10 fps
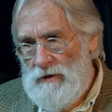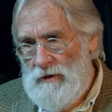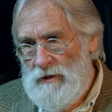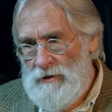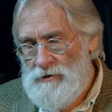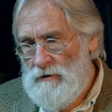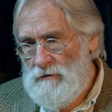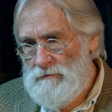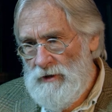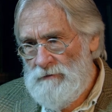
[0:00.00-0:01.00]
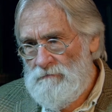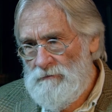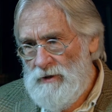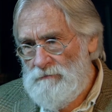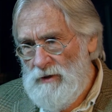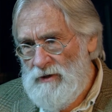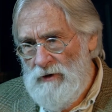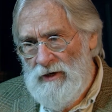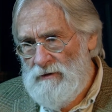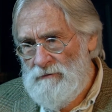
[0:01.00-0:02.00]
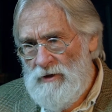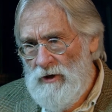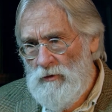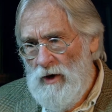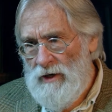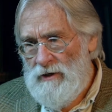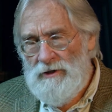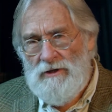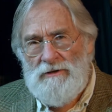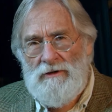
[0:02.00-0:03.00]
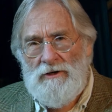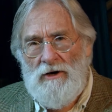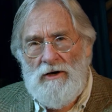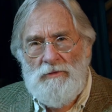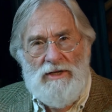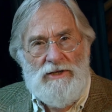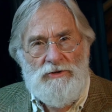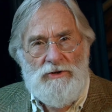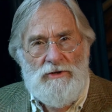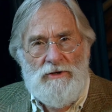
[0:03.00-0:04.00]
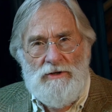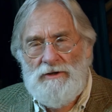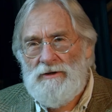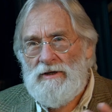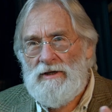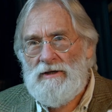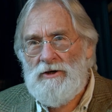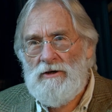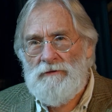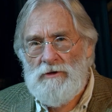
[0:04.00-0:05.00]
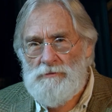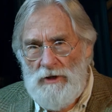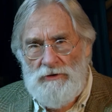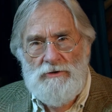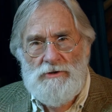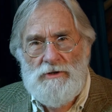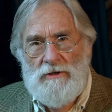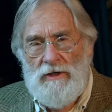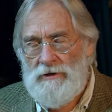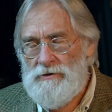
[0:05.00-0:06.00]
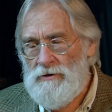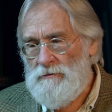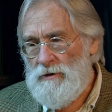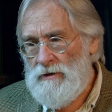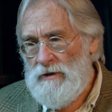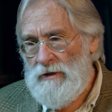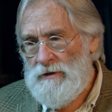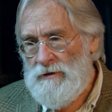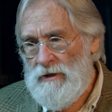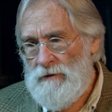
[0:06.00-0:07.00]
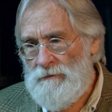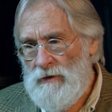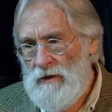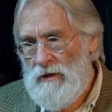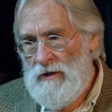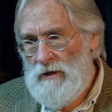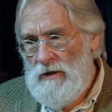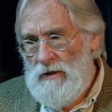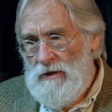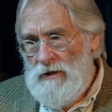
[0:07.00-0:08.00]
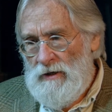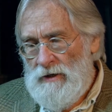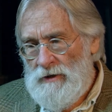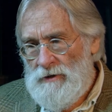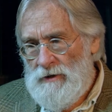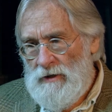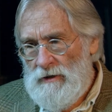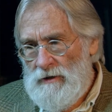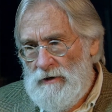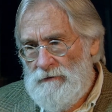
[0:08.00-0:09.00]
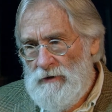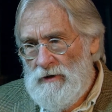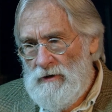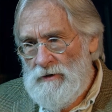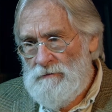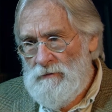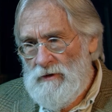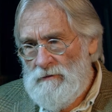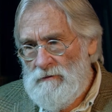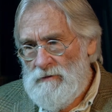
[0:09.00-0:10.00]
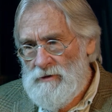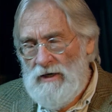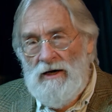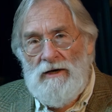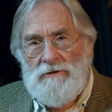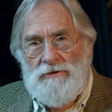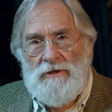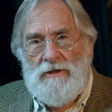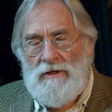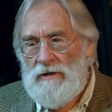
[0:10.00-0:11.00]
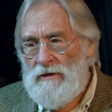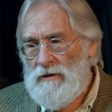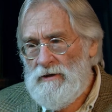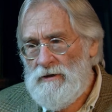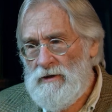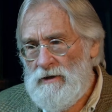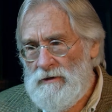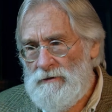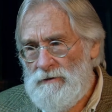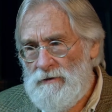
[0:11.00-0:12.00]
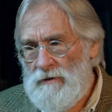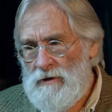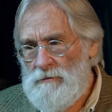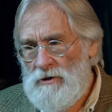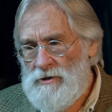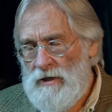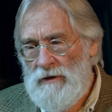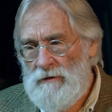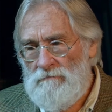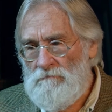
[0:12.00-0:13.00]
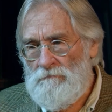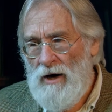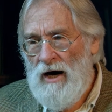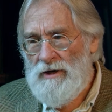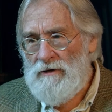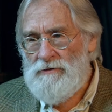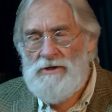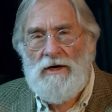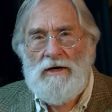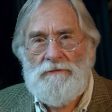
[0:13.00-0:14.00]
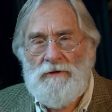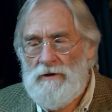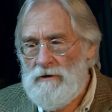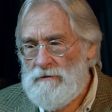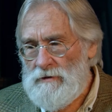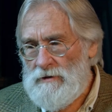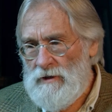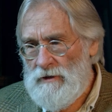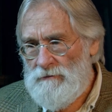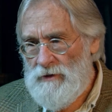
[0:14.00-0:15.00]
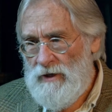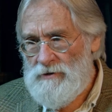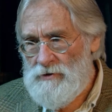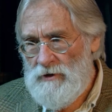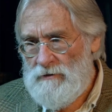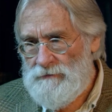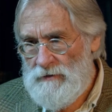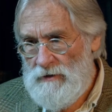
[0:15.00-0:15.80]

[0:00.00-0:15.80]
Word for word: yeah. So and but but he read a uh, he read widely on on, on religion on uh, you know for his pictures I assume and uh, and, uh, and and and and psychology uh, as much as any body of stuff you know that I saw.